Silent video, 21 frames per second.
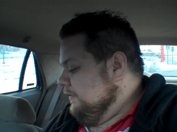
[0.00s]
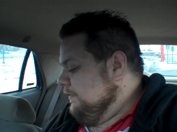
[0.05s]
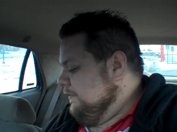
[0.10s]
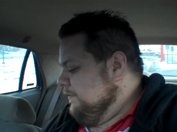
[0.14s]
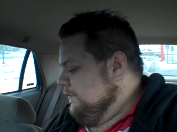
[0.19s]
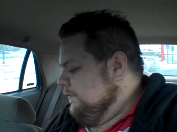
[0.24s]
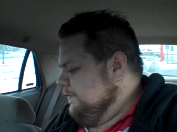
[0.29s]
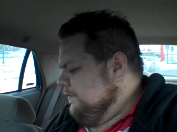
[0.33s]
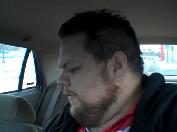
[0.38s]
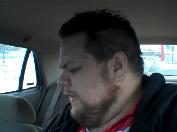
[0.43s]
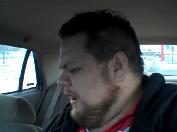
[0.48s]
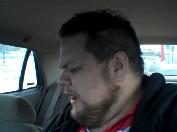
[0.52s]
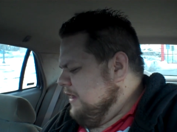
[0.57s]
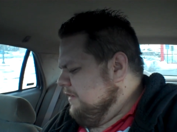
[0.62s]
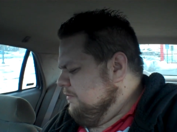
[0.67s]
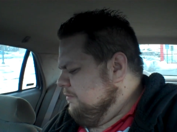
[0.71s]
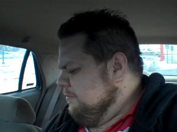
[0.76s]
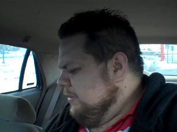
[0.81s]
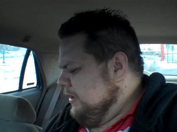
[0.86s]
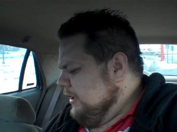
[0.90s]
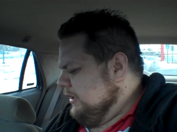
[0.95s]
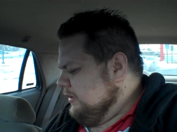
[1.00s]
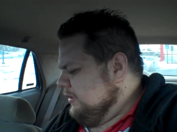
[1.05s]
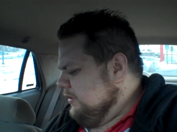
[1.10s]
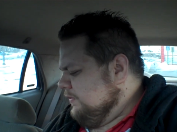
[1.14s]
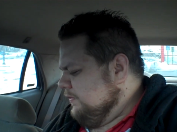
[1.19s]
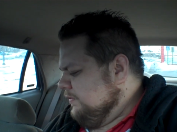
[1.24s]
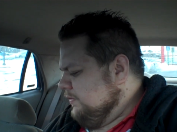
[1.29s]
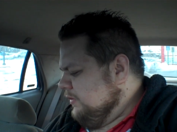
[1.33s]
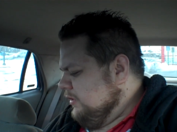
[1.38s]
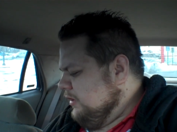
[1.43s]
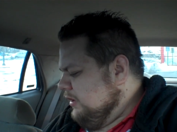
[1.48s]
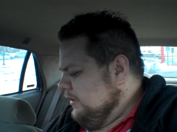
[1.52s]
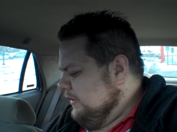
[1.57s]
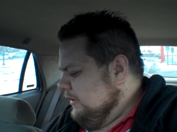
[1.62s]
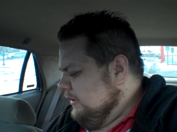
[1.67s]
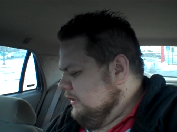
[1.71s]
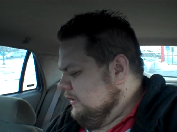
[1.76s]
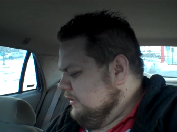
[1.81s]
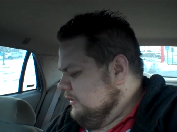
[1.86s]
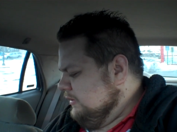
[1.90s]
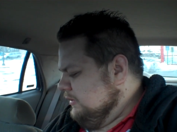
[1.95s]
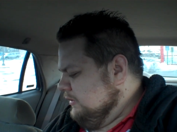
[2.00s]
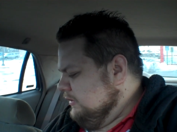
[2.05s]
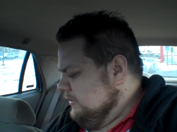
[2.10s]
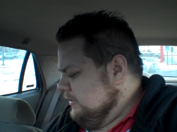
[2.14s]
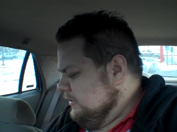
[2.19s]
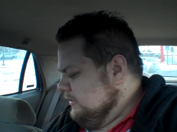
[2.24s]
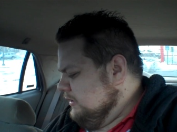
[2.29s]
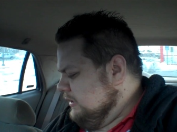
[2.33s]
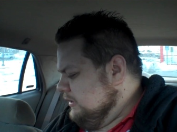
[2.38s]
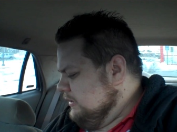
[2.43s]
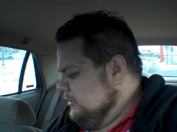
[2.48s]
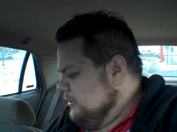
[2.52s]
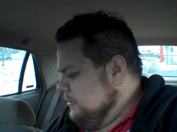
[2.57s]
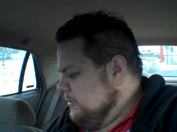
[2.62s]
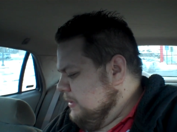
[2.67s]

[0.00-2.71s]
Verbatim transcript: five bucks for all this, so it's not too